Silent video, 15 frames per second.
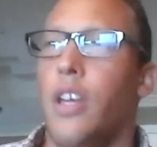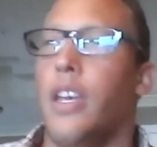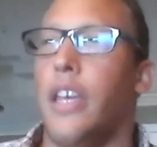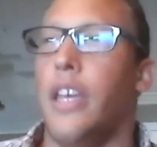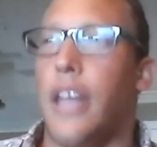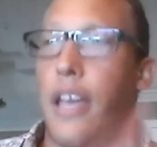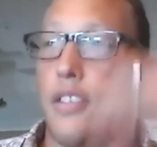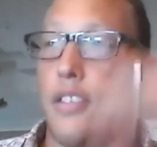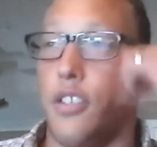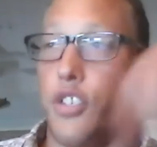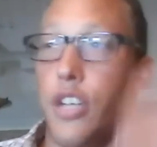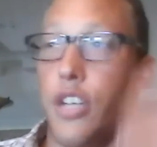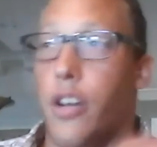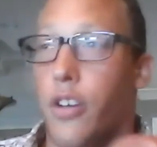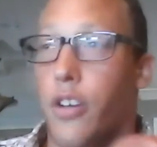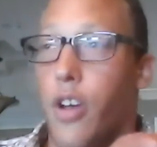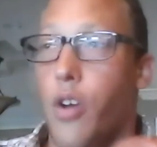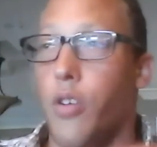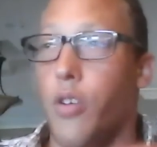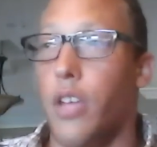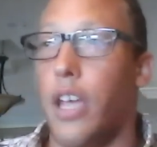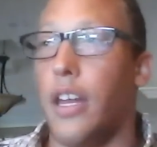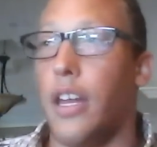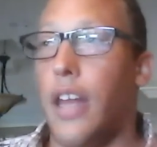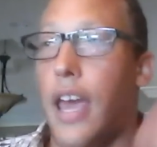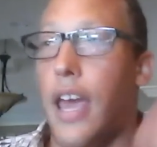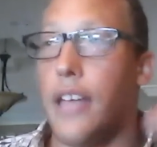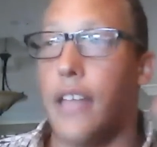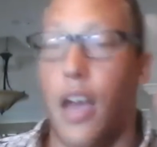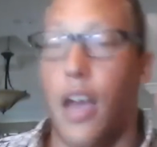It has the share code and it
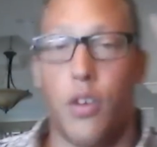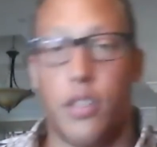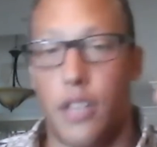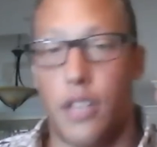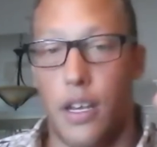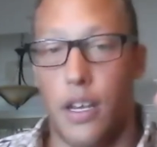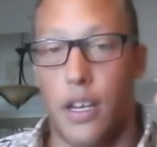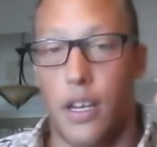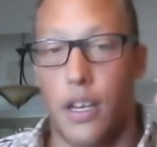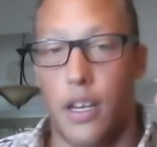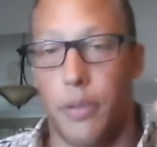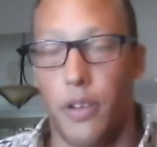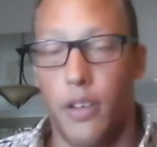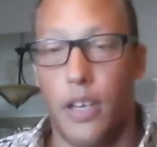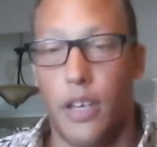has how to set it up.